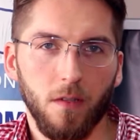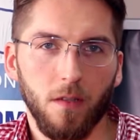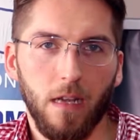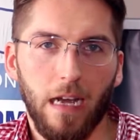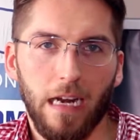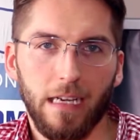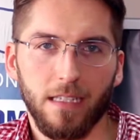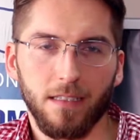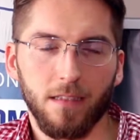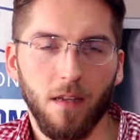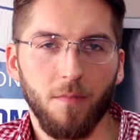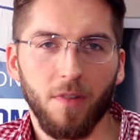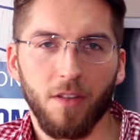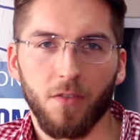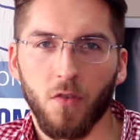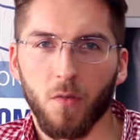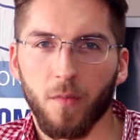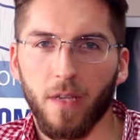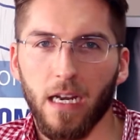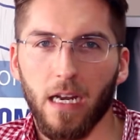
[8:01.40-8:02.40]
I didn't meet
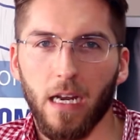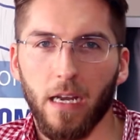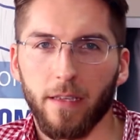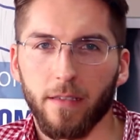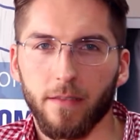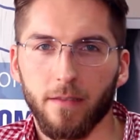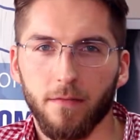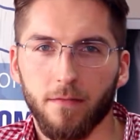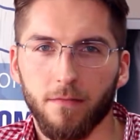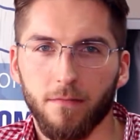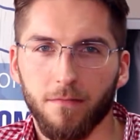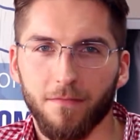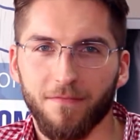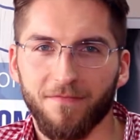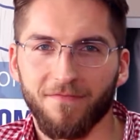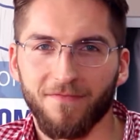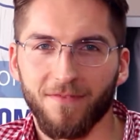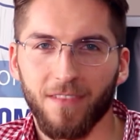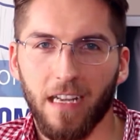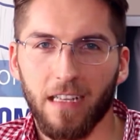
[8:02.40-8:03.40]
Jumia guys?
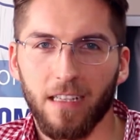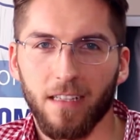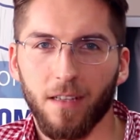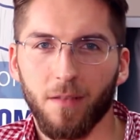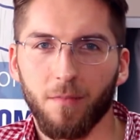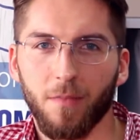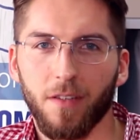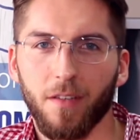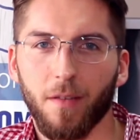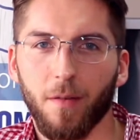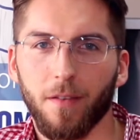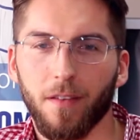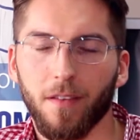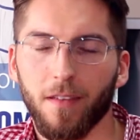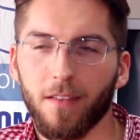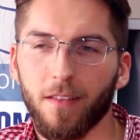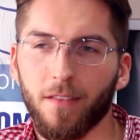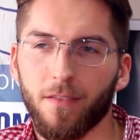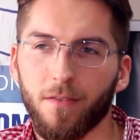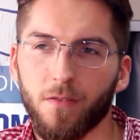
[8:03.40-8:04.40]
I didn't meet the
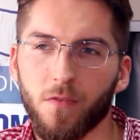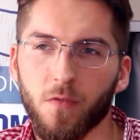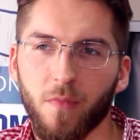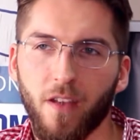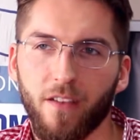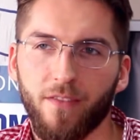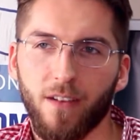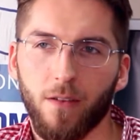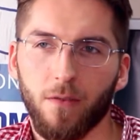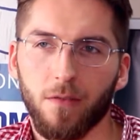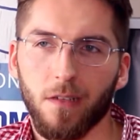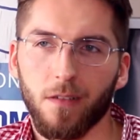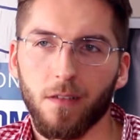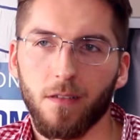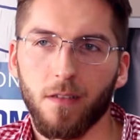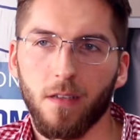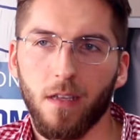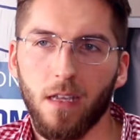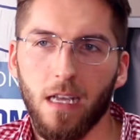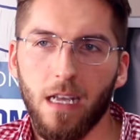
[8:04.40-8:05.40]
Jumia
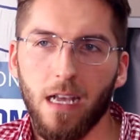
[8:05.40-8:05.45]
founders.